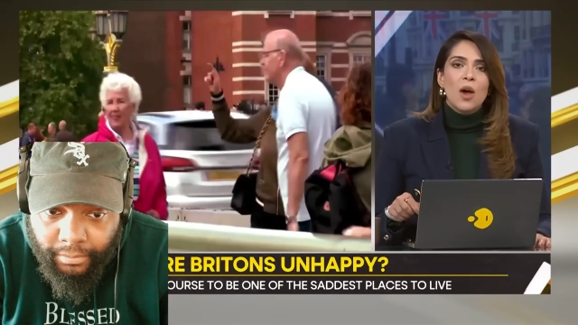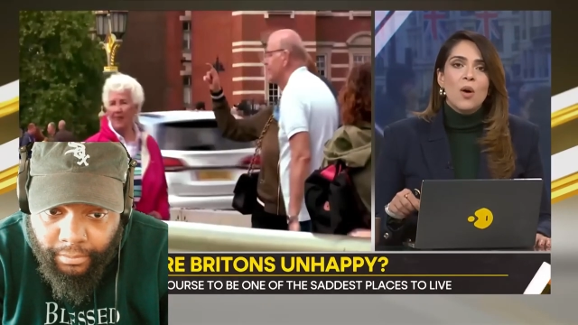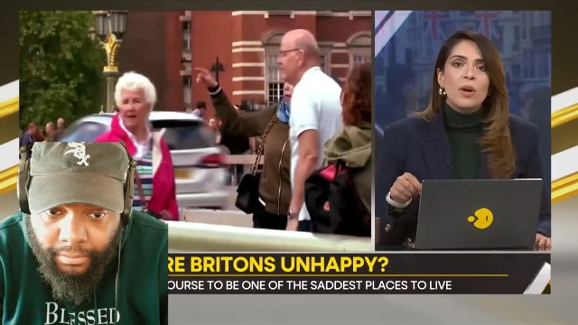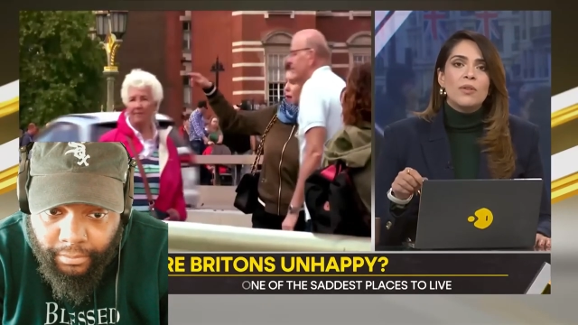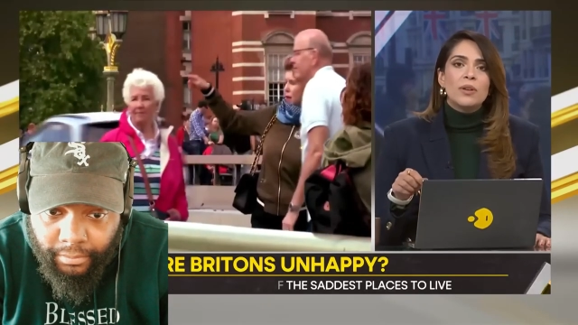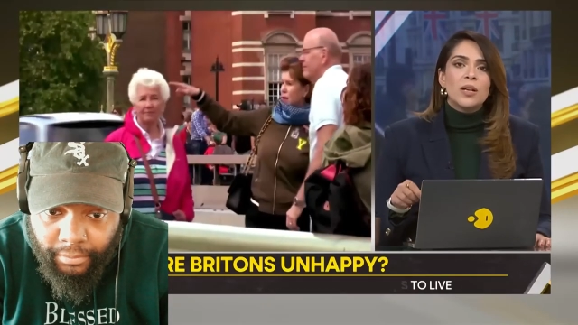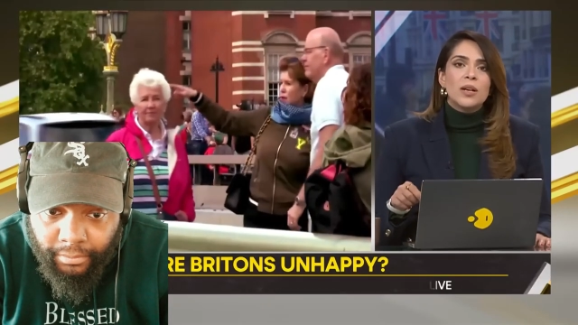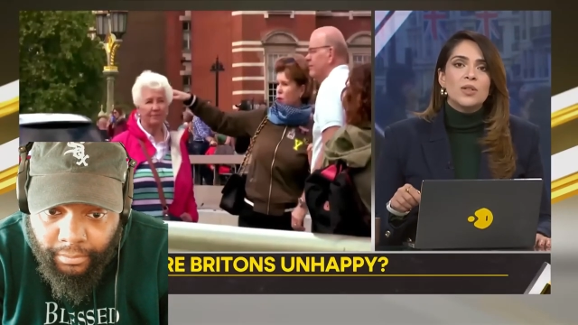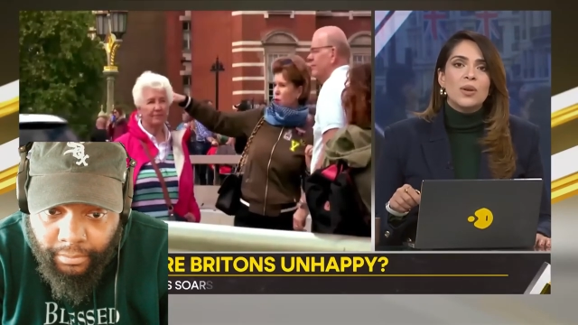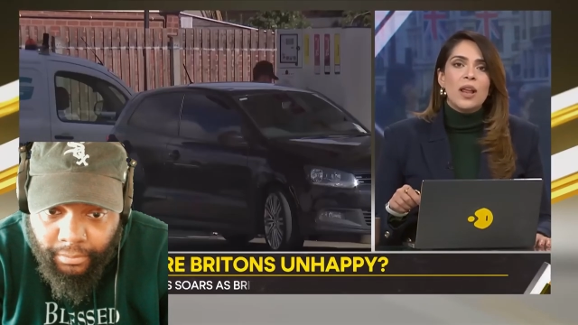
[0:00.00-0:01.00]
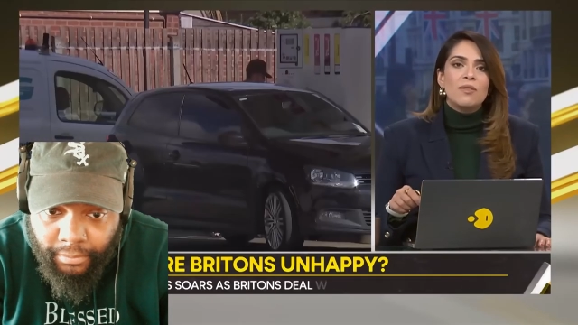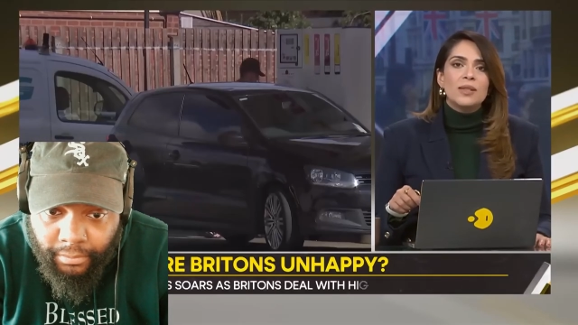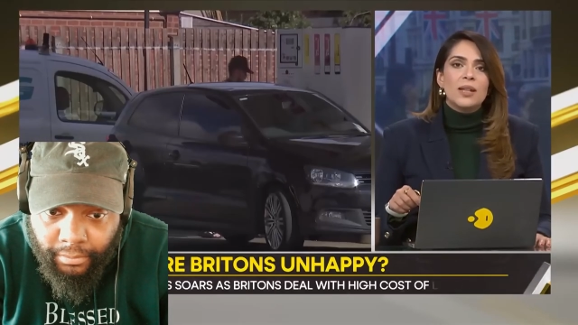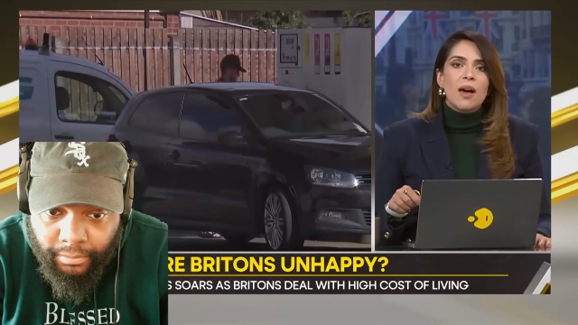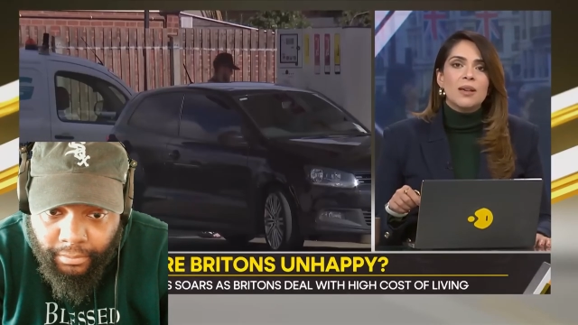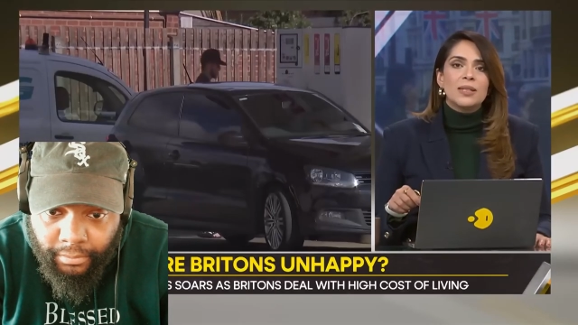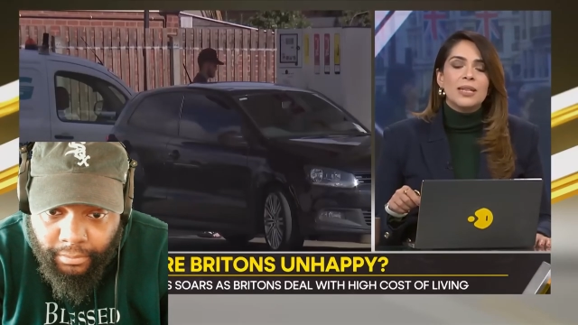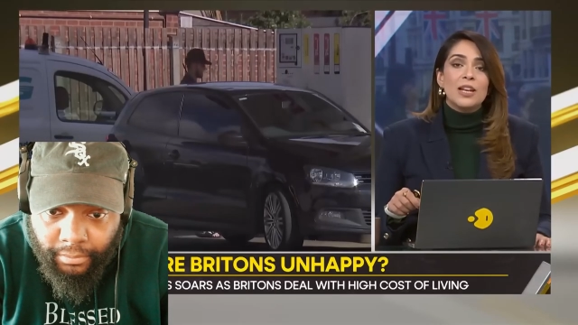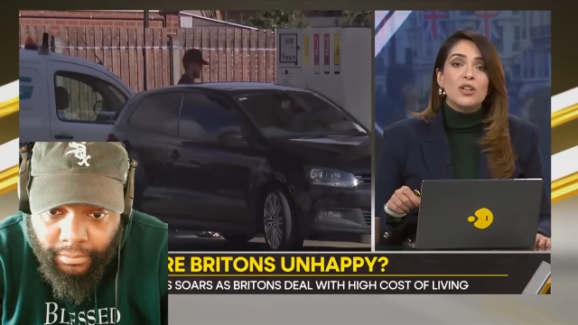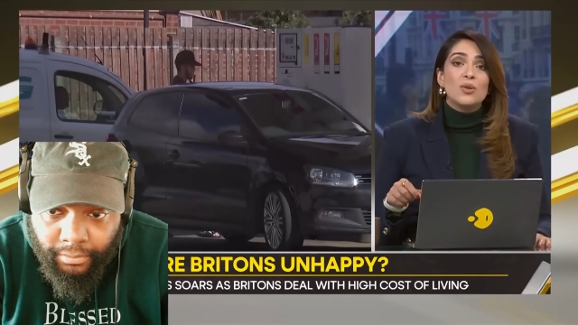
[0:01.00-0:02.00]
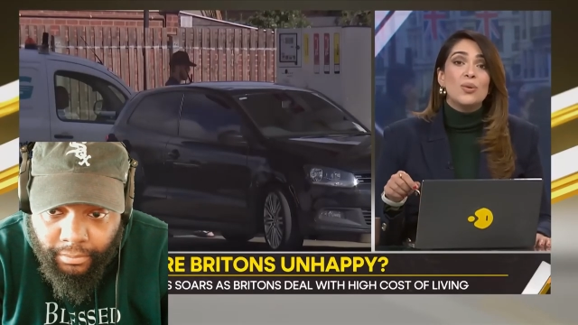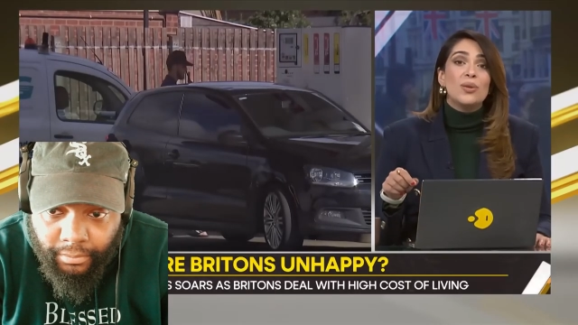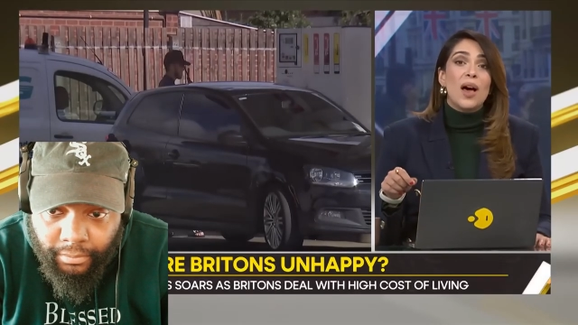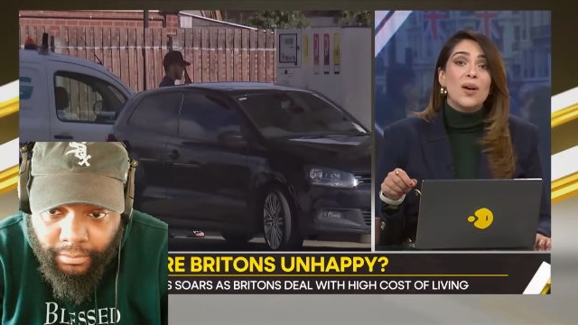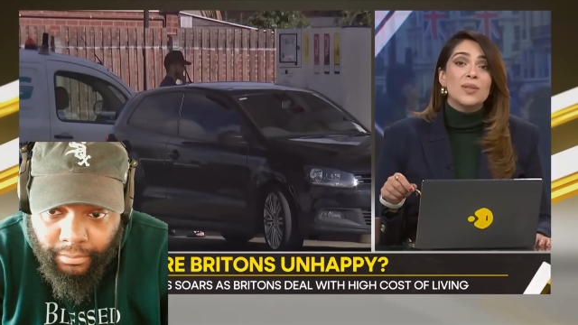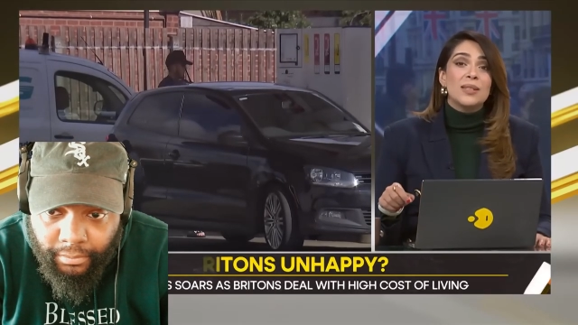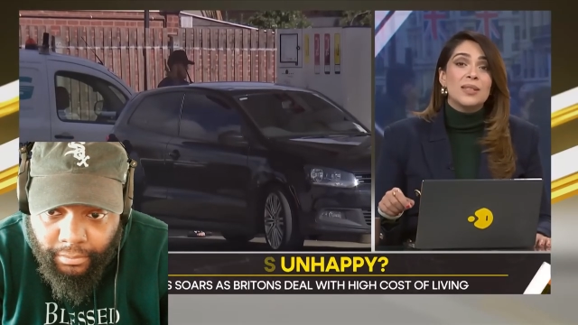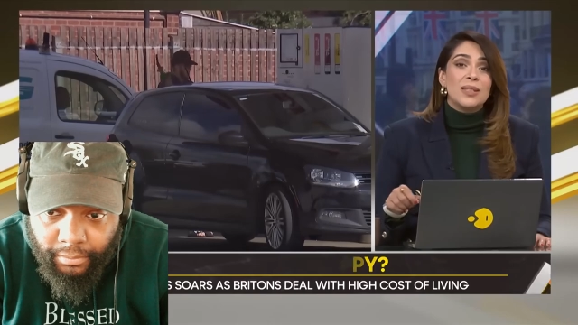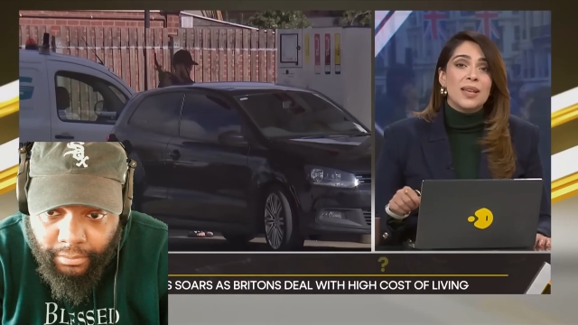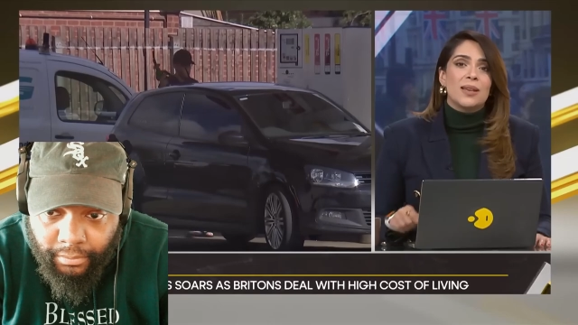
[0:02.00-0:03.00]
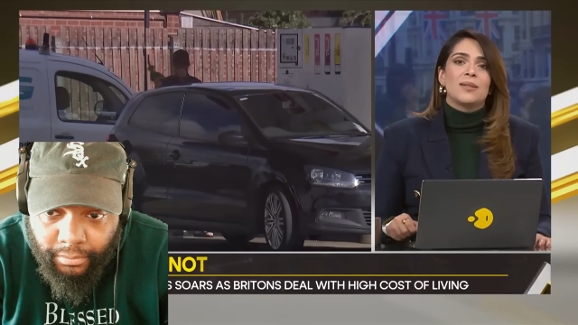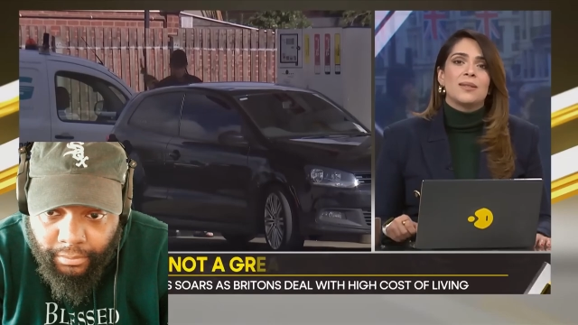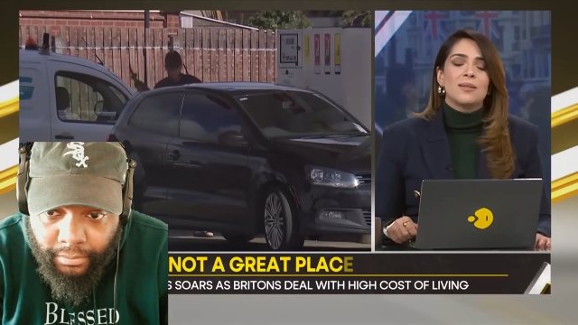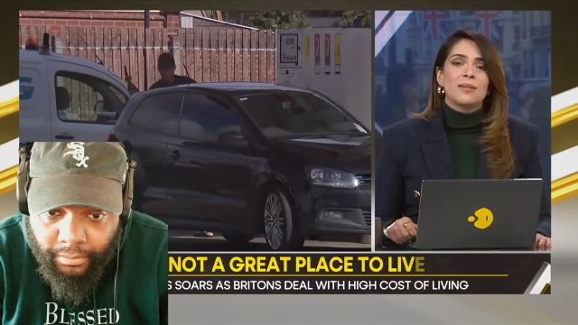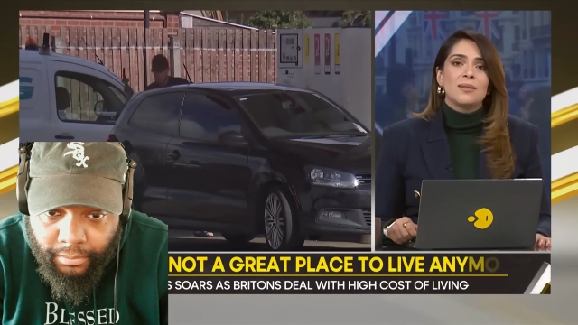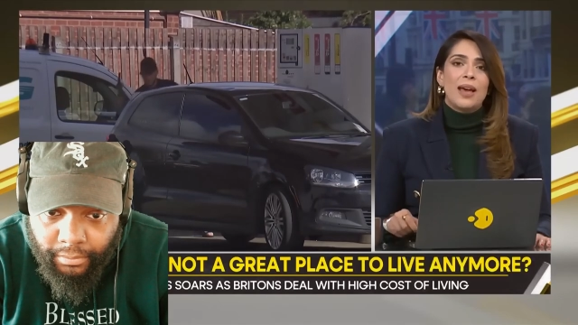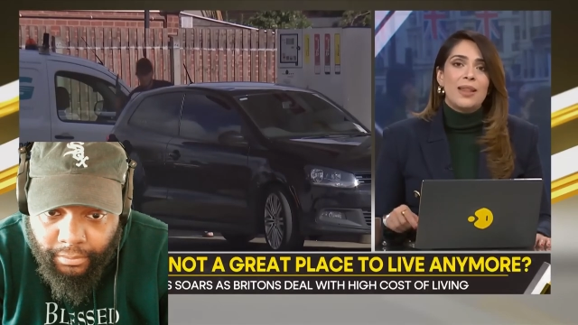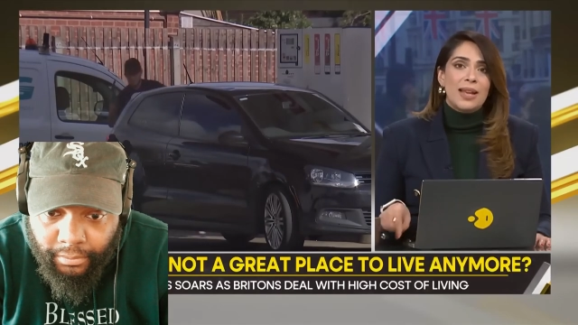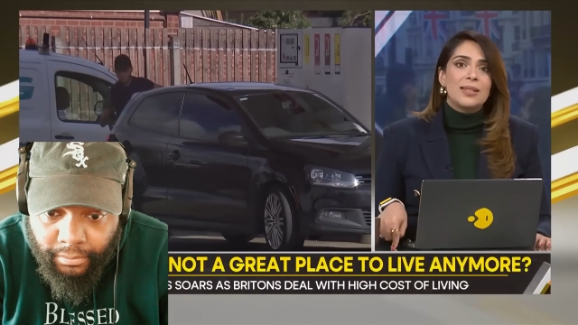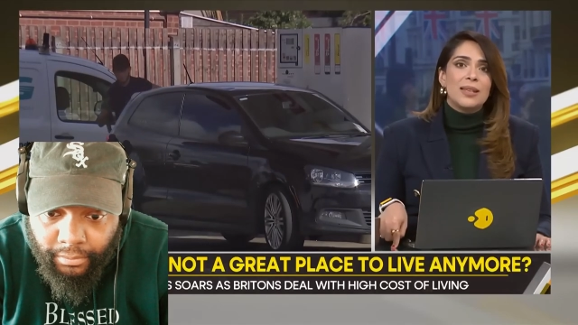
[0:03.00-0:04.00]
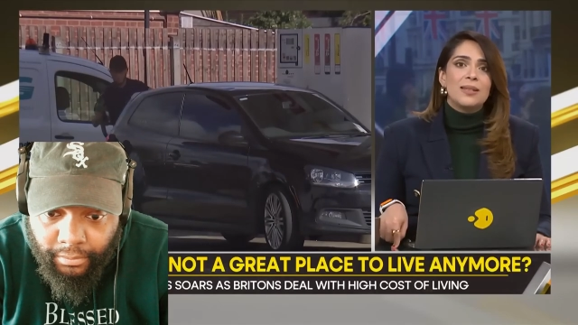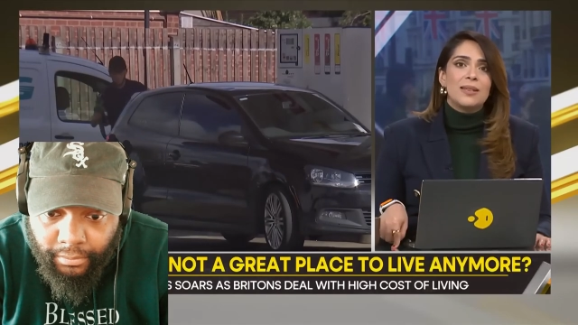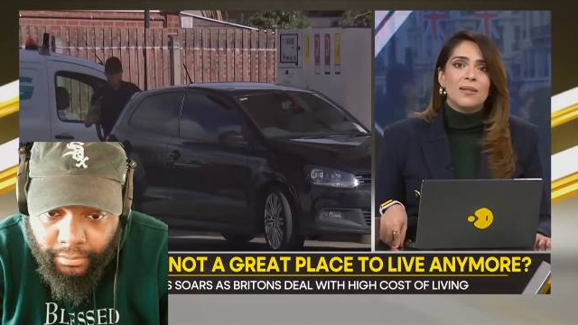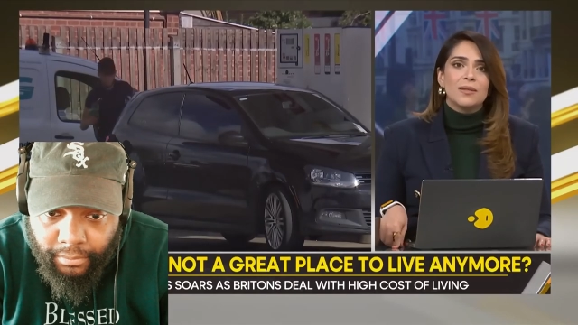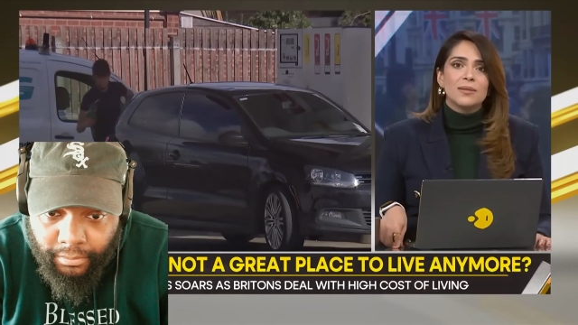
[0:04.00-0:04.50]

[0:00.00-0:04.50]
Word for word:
Speaker 1: will return to levels last seen in 2006, and that's this year.